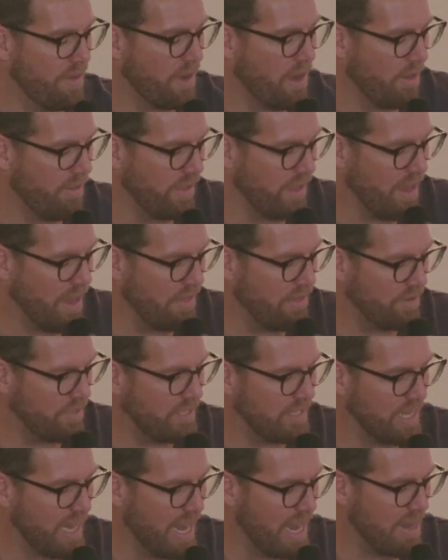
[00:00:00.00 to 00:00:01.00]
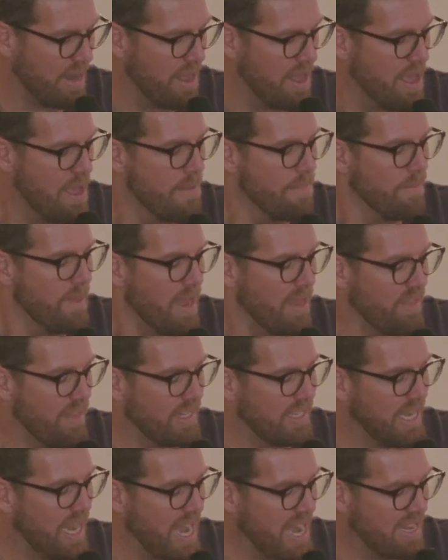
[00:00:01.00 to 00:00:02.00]
on the other side, and
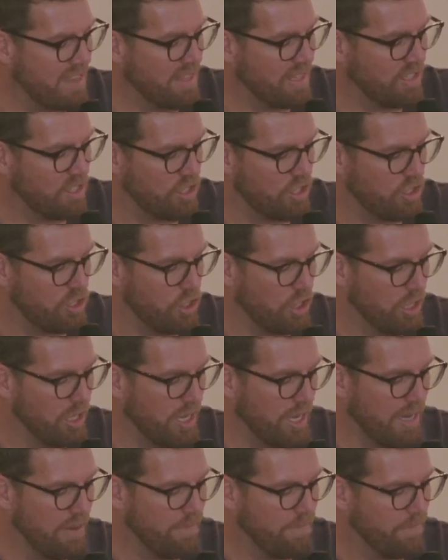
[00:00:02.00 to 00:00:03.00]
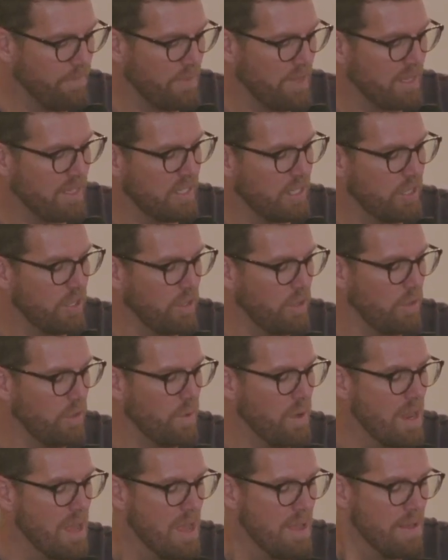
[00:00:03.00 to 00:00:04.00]
they take this journey
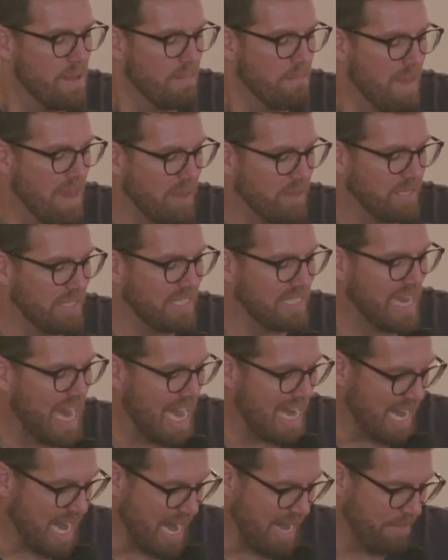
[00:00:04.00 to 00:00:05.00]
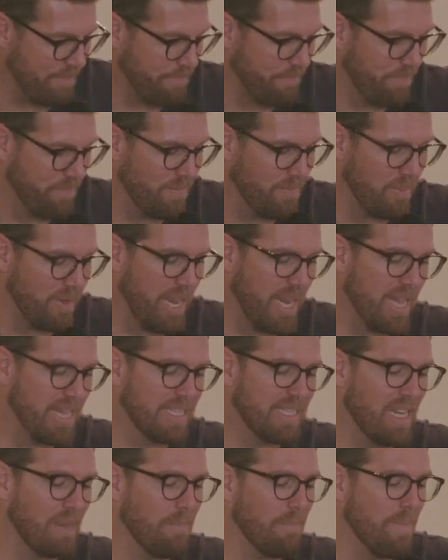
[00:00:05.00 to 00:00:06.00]
to Mount Sinai. Okay,
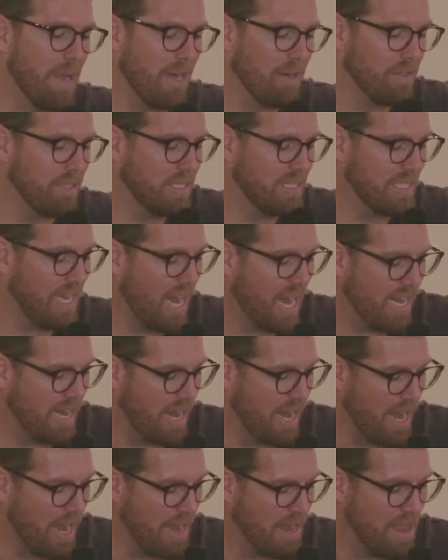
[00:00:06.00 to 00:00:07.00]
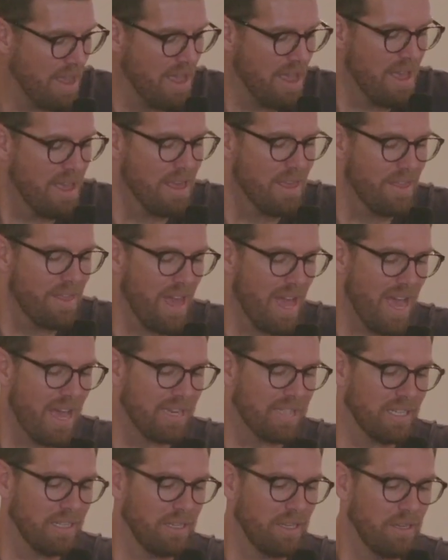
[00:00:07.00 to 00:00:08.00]
it's at Mount Sinai
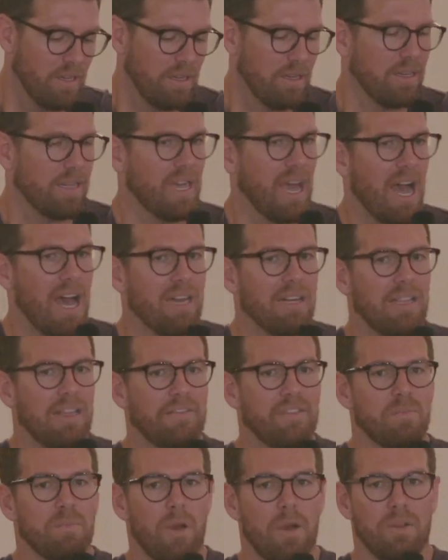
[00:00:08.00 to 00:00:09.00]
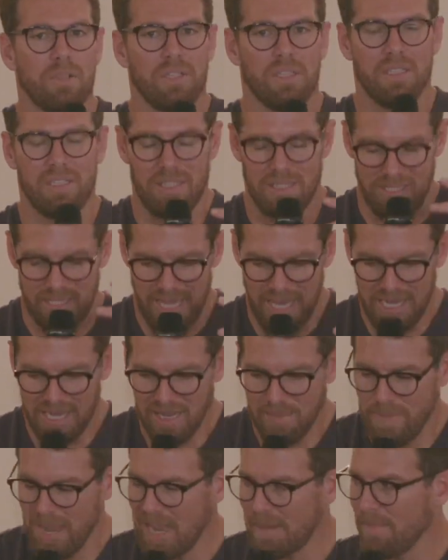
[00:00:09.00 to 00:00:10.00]
that God gives Moses the 10
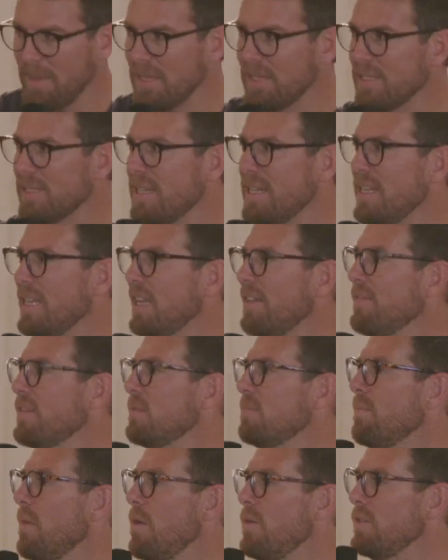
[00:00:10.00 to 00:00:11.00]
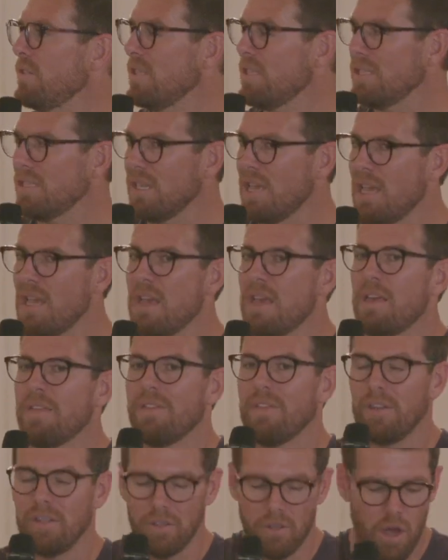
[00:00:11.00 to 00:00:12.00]
Commandments. He gives Moses
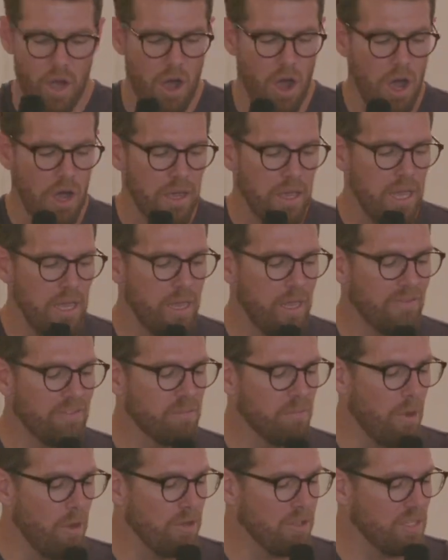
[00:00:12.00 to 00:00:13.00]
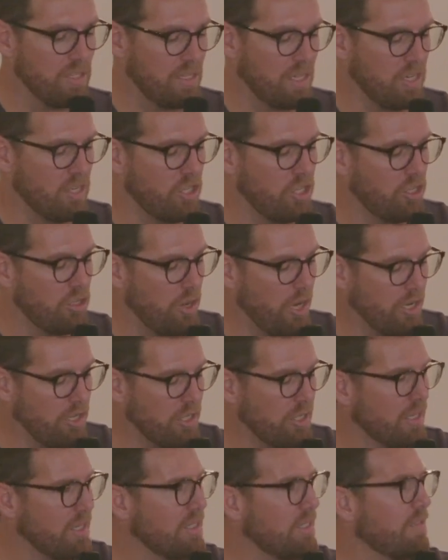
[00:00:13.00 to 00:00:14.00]
the law. He gives Moses
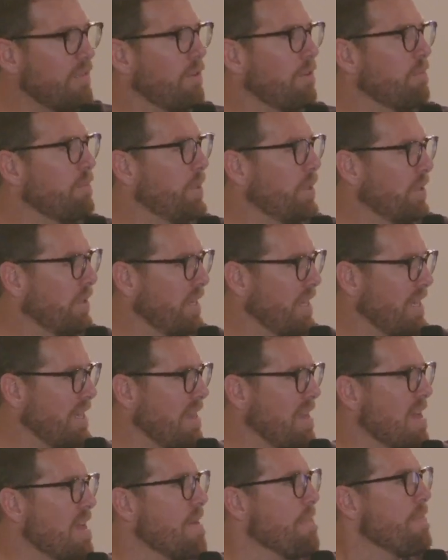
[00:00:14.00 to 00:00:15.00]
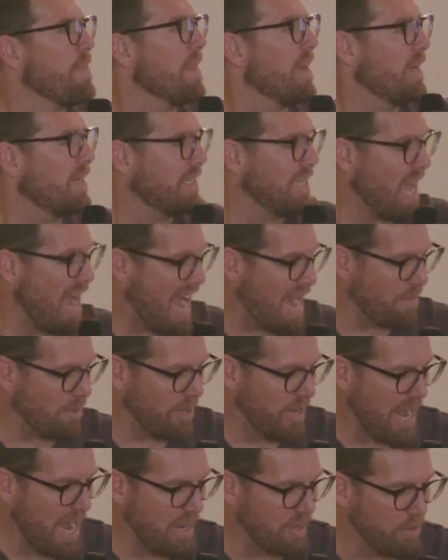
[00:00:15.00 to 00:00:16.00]
instructions for building a
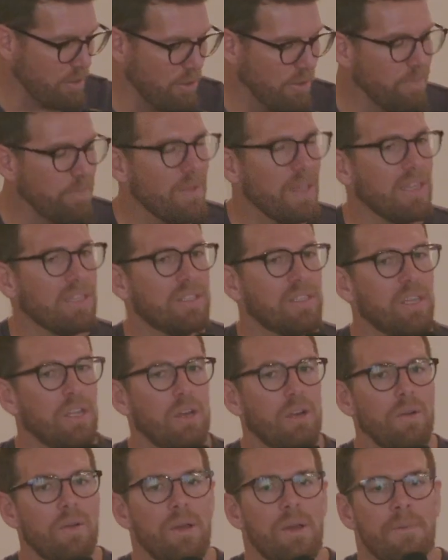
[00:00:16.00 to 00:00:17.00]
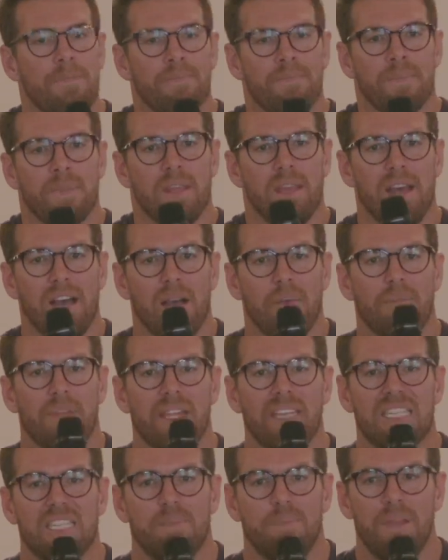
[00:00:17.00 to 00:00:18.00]
tabernacle. And so
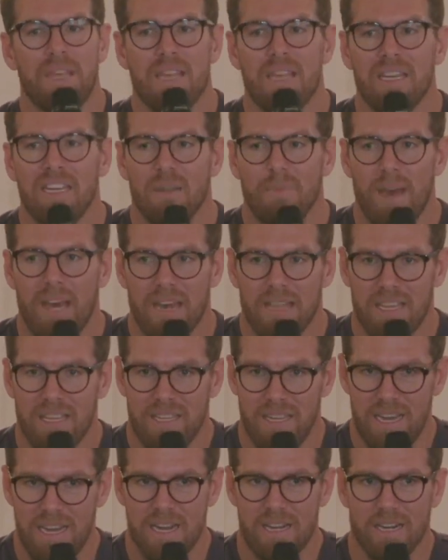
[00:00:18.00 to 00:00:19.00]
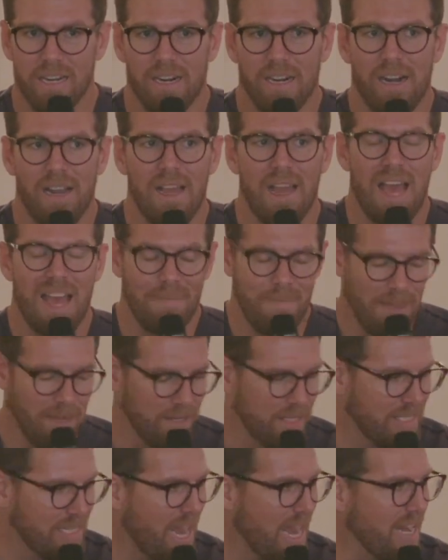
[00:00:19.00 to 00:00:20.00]
they spend about a year at
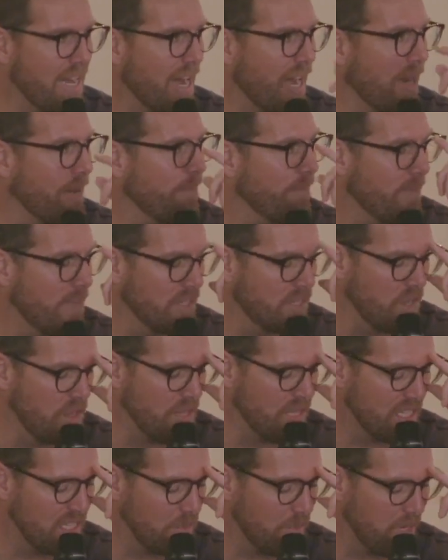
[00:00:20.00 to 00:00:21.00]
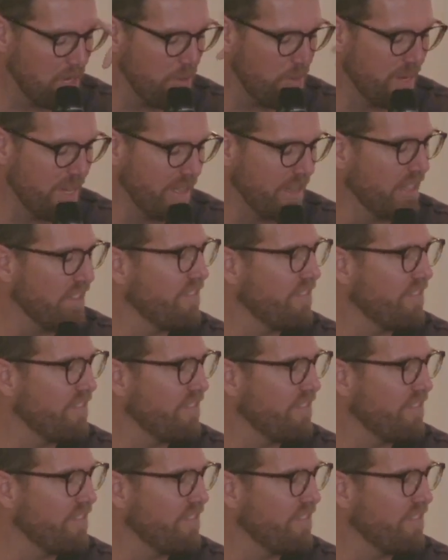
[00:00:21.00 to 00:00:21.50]
Mount Sinai. And so this is where you would get